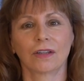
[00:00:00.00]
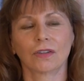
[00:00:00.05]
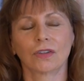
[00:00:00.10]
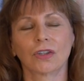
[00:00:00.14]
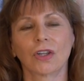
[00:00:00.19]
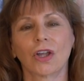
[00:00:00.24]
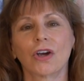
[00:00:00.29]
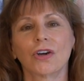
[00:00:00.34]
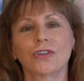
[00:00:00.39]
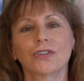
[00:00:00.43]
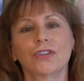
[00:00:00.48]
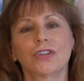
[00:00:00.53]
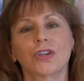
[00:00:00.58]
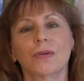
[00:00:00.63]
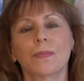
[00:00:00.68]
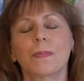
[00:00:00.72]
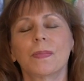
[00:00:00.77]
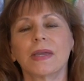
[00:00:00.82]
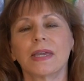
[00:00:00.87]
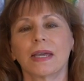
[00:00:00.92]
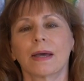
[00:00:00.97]
Learn to
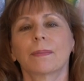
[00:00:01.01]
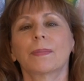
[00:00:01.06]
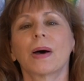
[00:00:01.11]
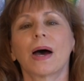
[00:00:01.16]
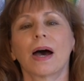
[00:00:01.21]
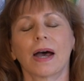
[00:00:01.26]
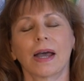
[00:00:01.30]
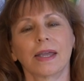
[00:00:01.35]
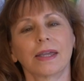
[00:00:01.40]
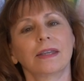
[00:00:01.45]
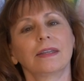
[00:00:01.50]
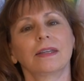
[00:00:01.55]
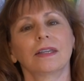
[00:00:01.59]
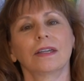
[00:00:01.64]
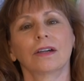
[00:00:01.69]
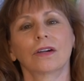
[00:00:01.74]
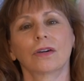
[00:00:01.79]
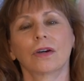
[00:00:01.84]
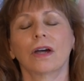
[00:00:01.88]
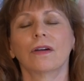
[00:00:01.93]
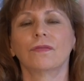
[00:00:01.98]
be a
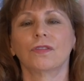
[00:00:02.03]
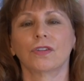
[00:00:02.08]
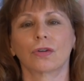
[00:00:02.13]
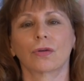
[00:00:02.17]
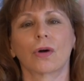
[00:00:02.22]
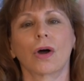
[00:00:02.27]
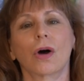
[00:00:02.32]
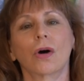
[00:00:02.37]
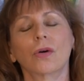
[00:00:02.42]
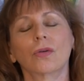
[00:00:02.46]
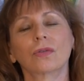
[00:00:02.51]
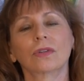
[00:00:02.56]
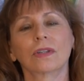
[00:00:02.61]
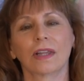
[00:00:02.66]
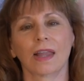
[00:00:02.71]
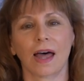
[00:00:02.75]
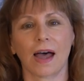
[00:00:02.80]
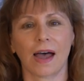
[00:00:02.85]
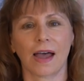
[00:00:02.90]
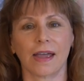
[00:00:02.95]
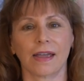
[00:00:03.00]
pioneer of your own
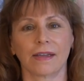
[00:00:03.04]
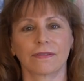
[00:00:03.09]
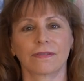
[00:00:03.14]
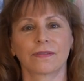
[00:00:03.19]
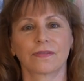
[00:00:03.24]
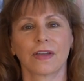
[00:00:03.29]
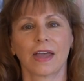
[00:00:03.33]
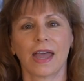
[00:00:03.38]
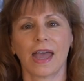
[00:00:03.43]
life,